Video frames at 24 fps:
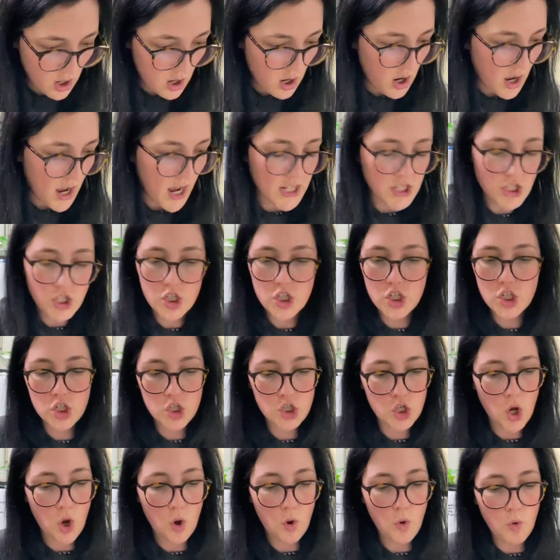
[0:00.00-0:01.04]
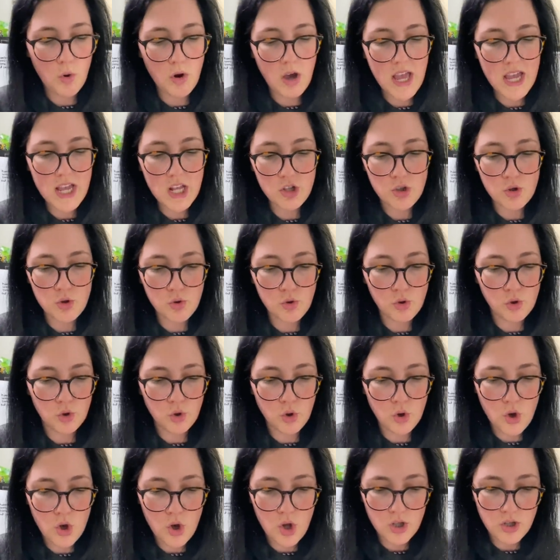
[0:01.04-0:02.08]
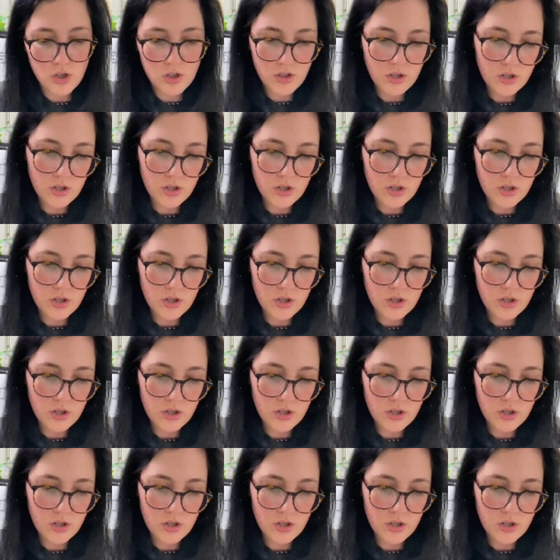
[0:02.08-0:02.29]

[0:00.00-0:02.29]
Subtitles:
I swear to God.